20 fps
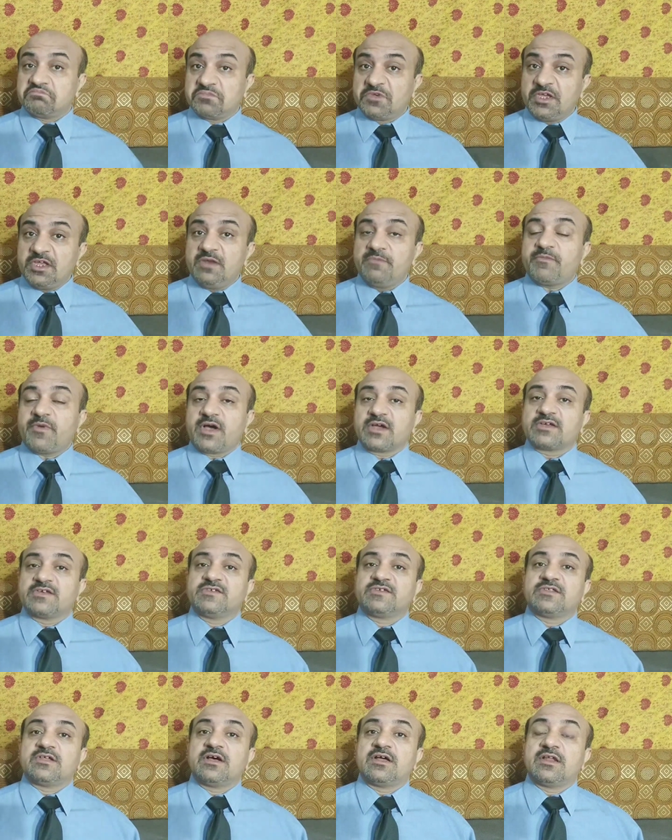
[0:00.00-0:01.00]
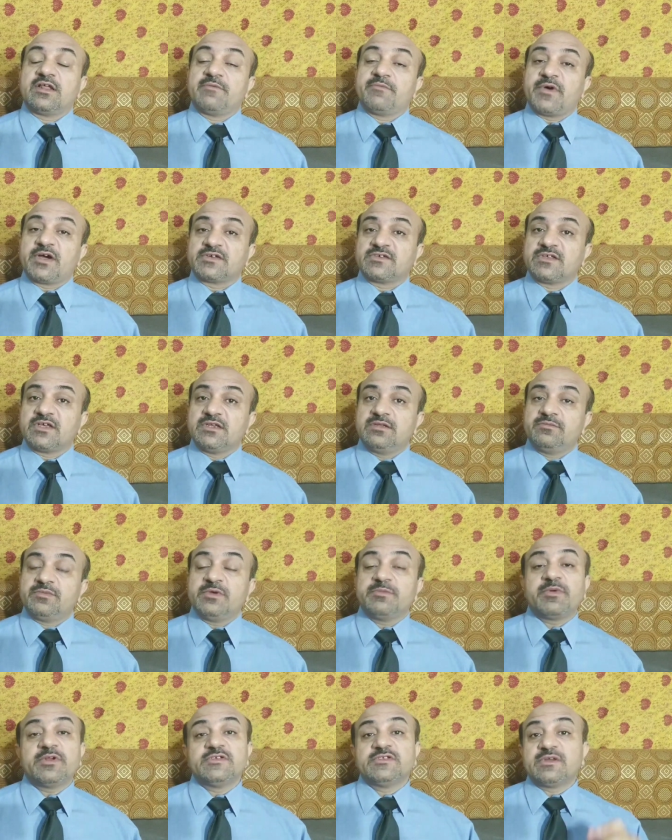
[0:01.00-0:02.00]
in Pakistan and Pakistani
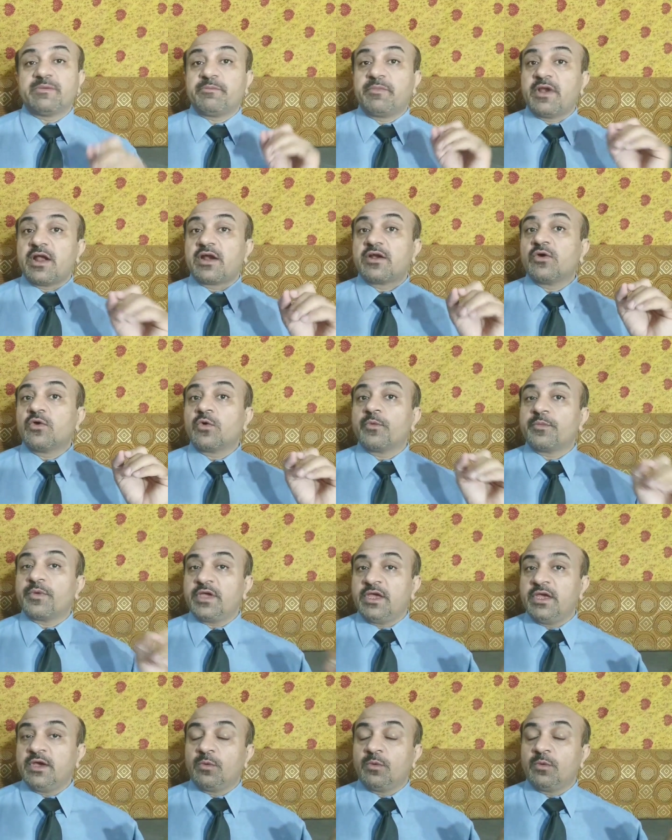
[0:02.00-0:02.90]
people is the blood group A,